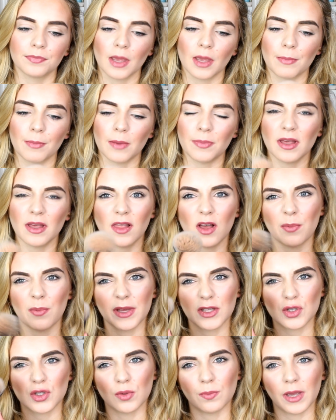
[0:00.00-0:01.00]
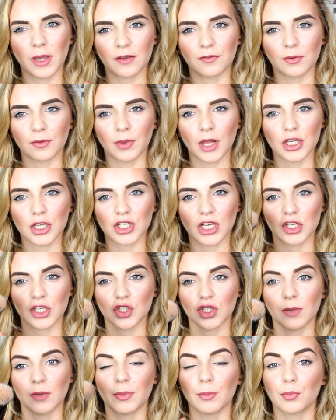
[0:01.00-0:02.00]
Maybe a little bit too big for blush
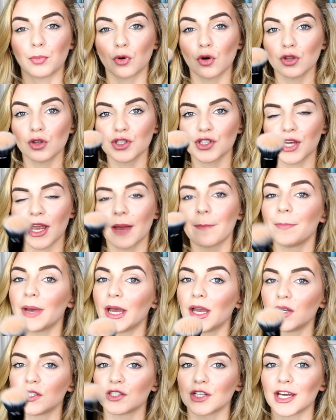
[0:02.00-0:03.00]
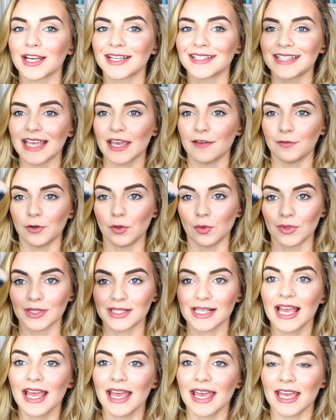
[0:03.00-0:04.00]
actually, but bronzer and powder defos.
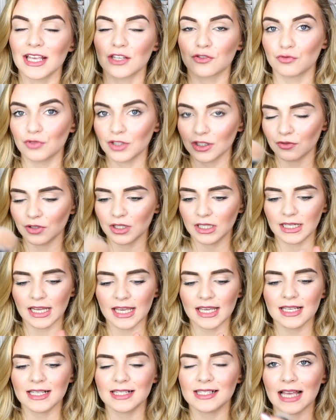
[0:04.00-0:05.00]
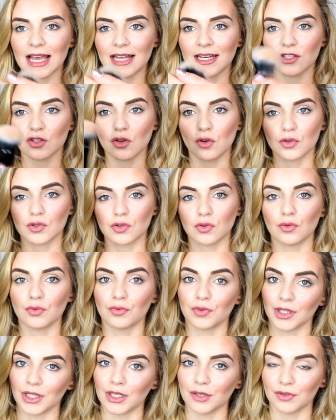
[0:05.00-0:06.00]
It's really, really nice, and it's also
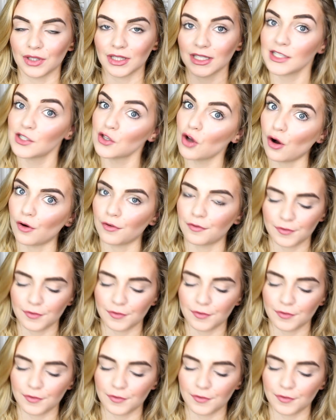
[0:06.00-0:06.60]
really, really soft.